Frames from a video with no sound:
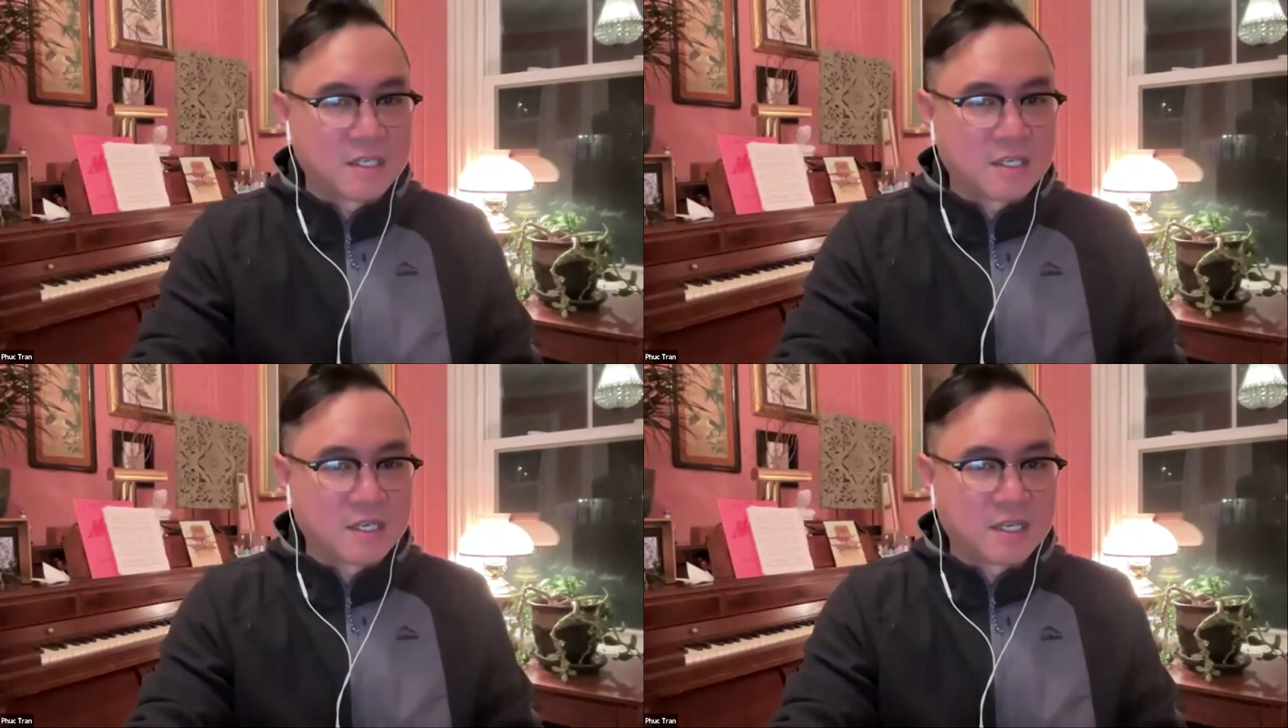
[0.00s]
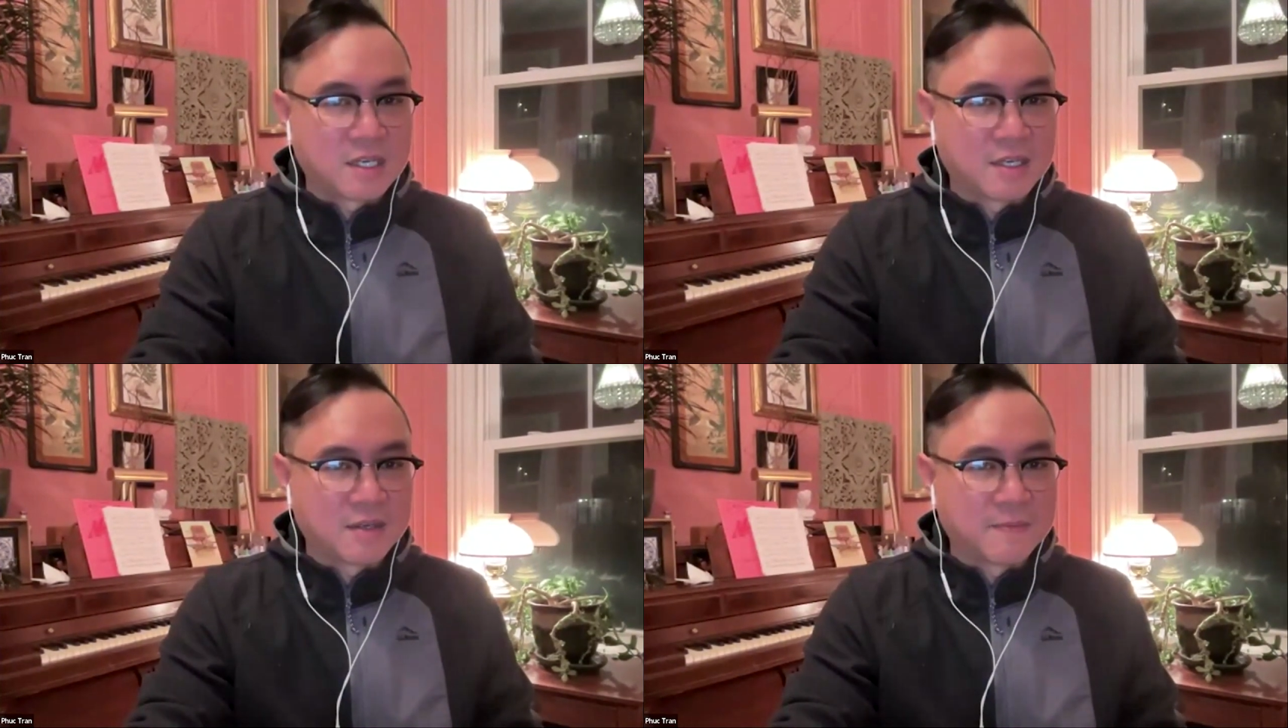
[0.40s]

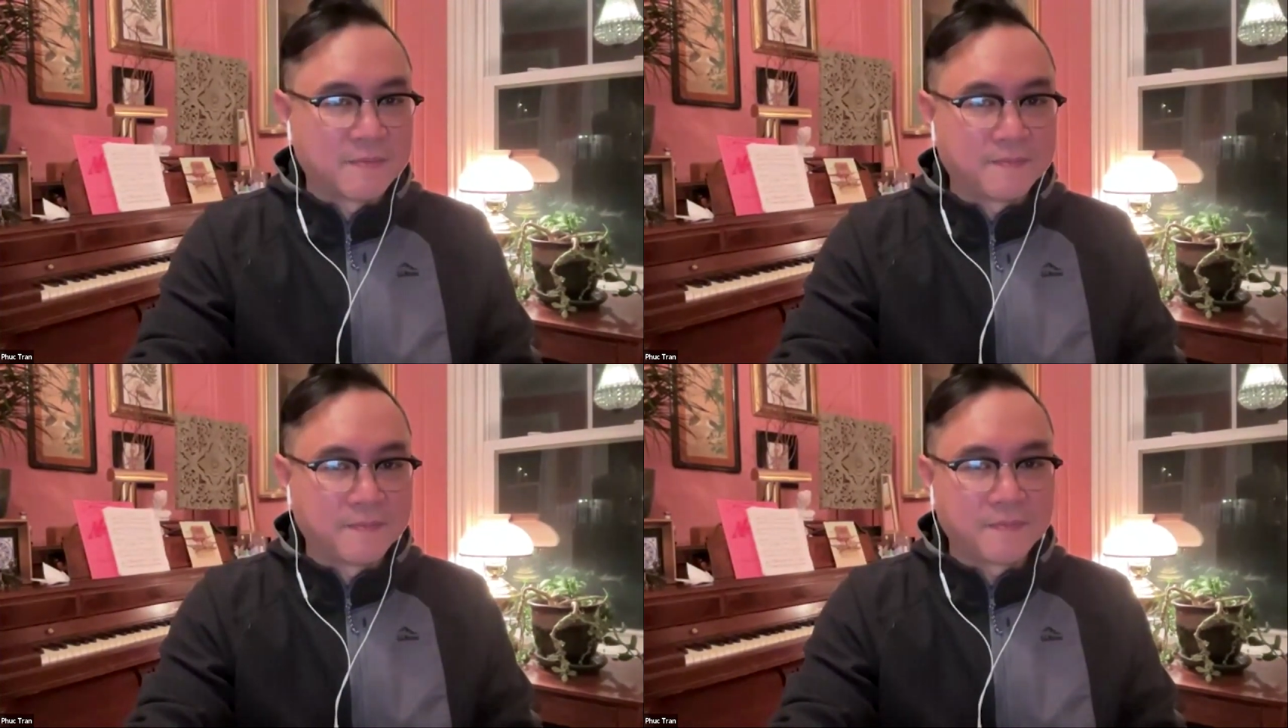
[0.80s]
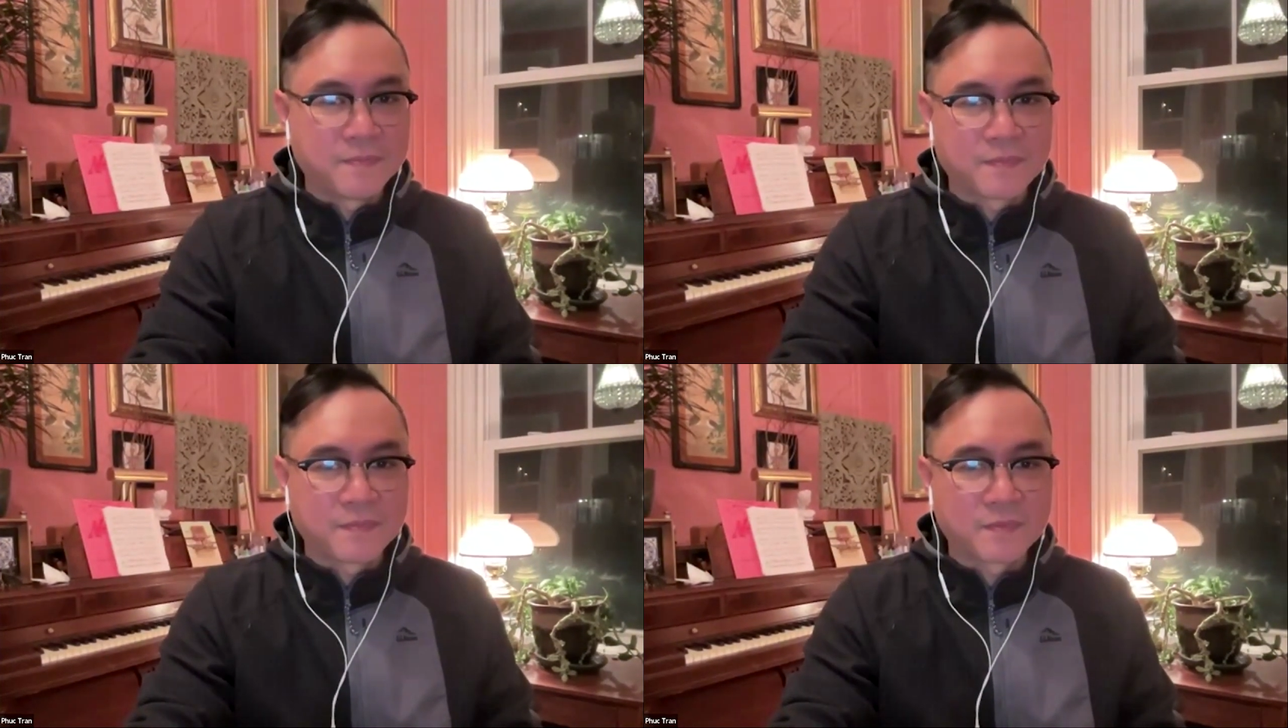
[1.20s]
Um,
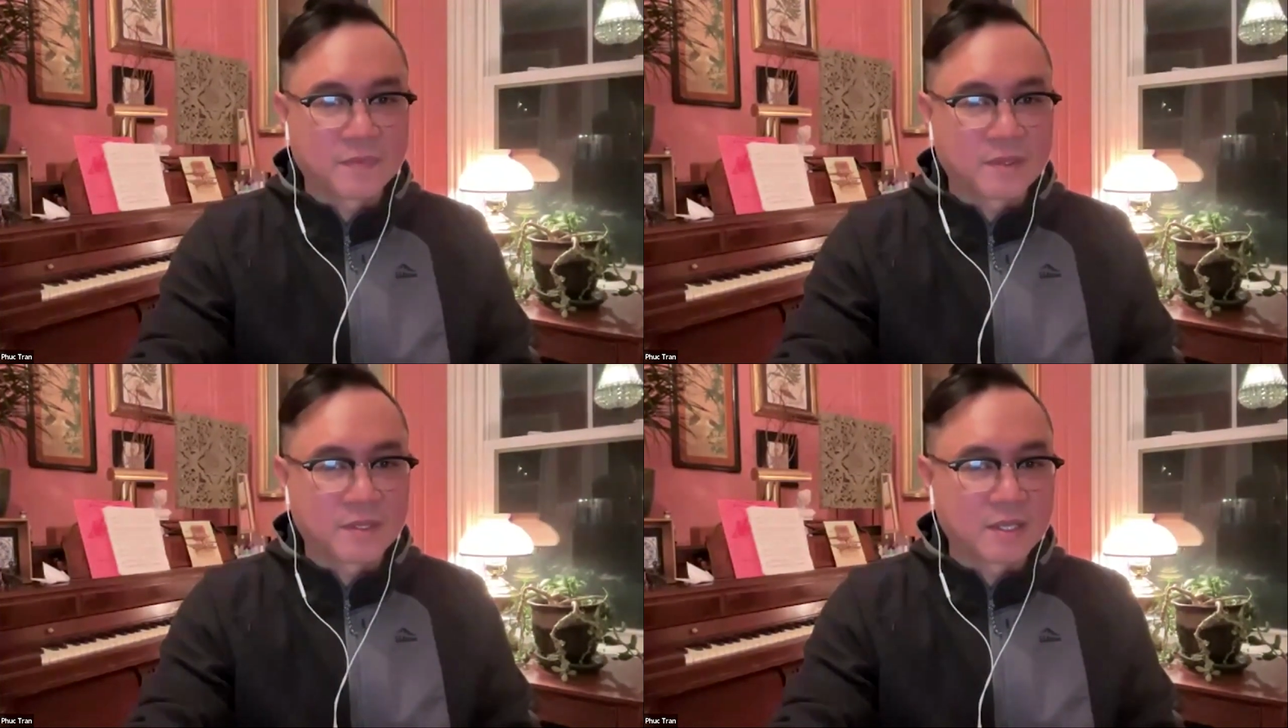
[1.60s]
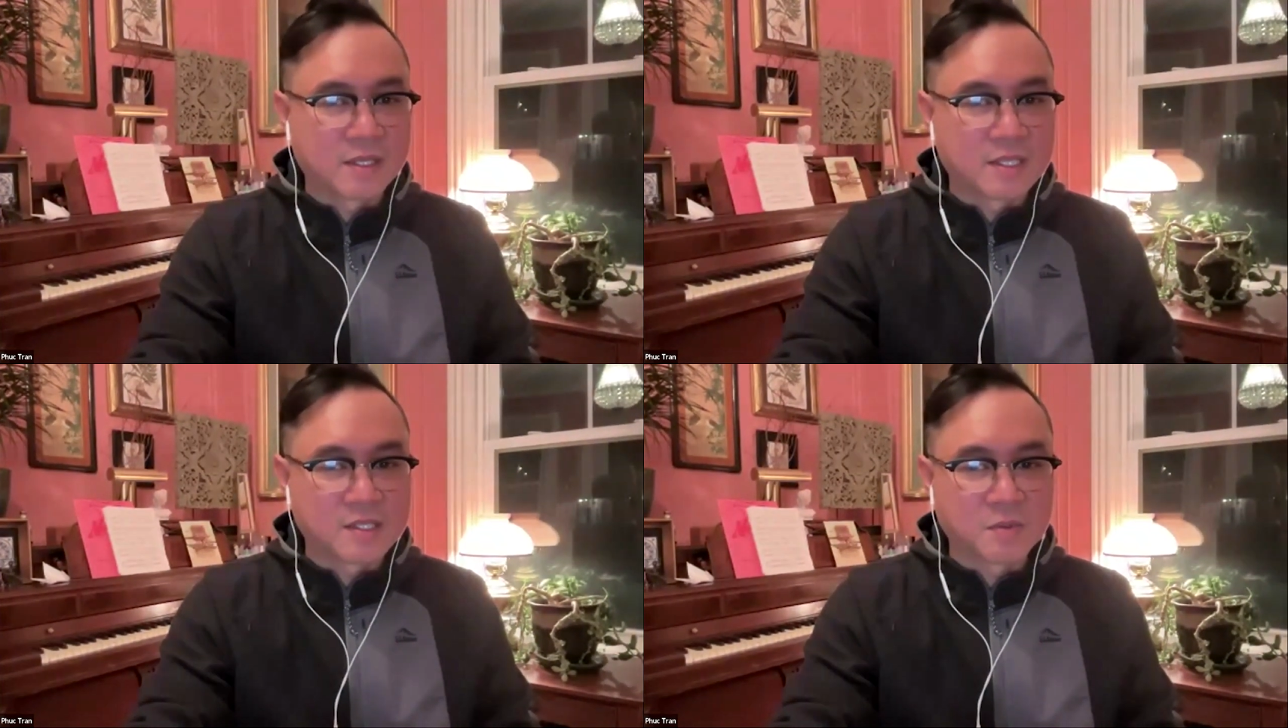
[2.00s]

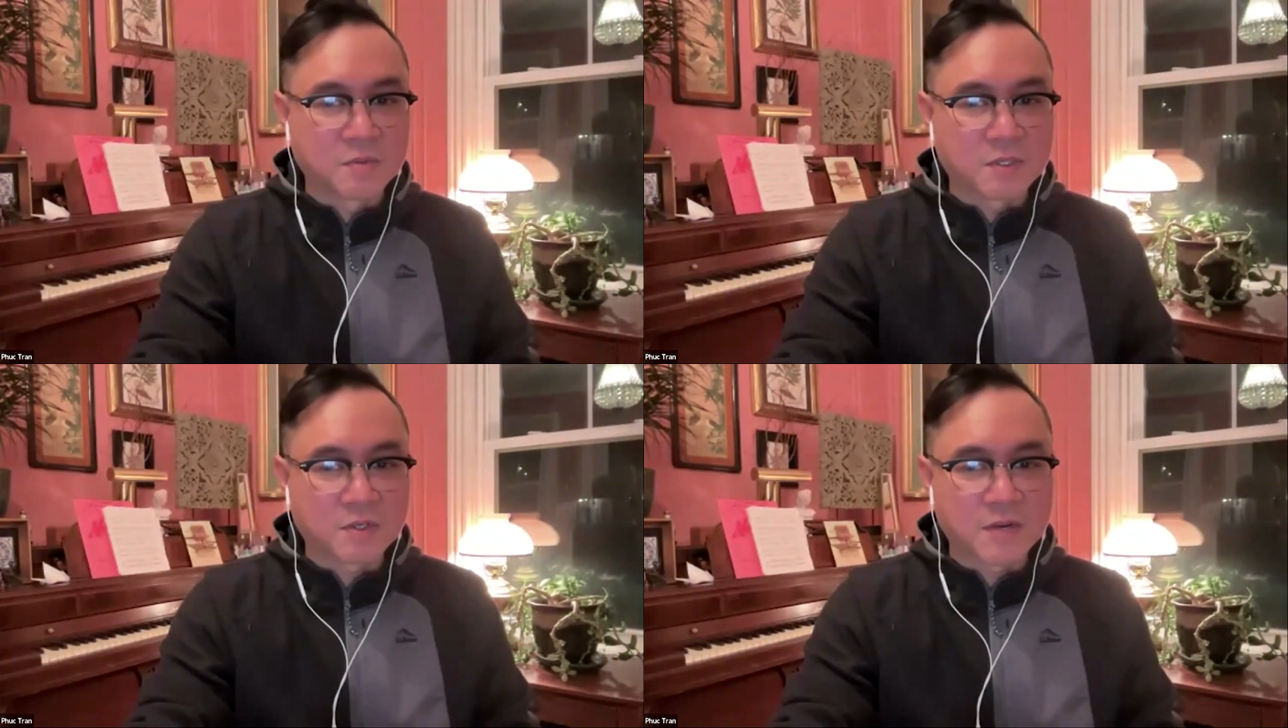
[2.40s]
and this will work